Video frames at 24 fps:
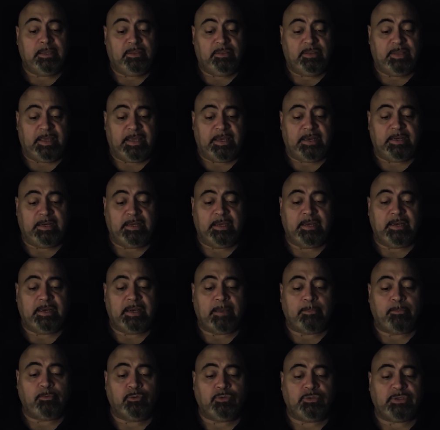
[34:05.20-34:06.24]
Then
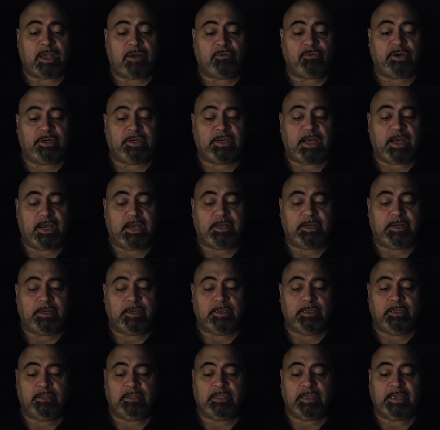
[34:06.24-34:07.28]
Nebuzaradan,
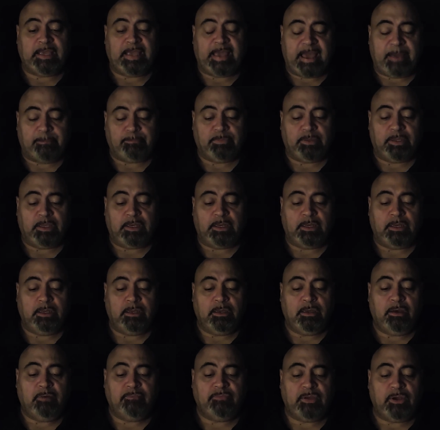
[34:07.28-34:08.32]
the captain
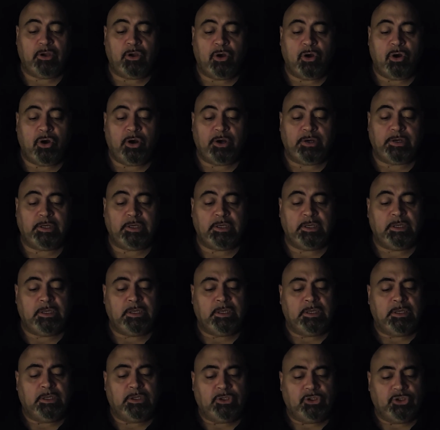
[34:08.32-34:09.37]
of the guard,
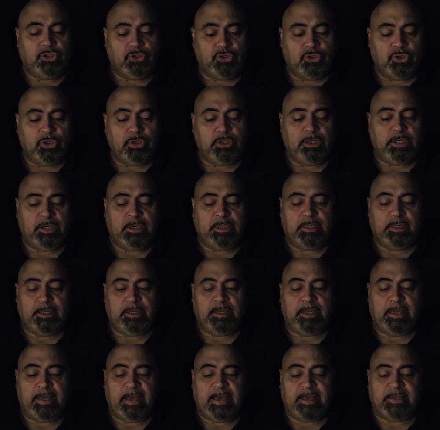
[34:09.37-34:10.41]
took
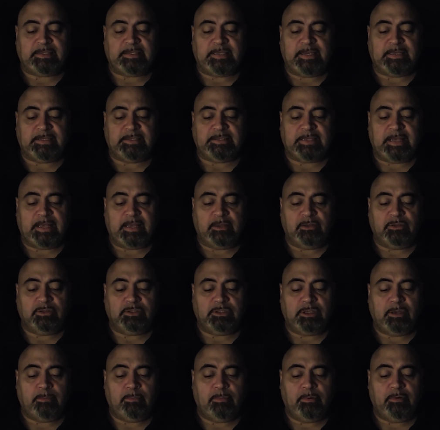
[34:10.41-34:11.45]
as exile
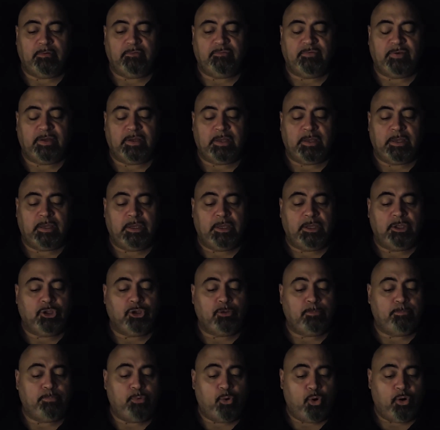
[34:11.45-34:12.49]
some of the
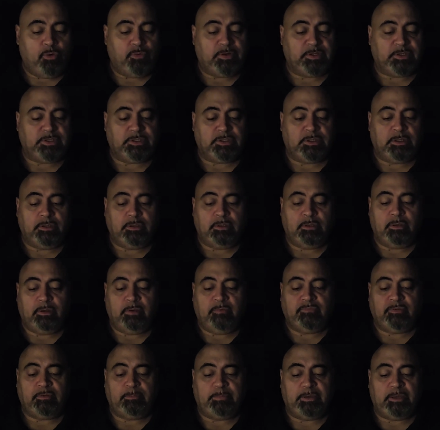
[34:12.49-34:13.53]
poorest
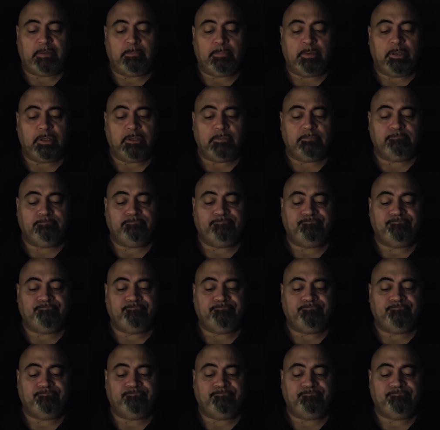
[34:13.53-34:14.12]
of the people.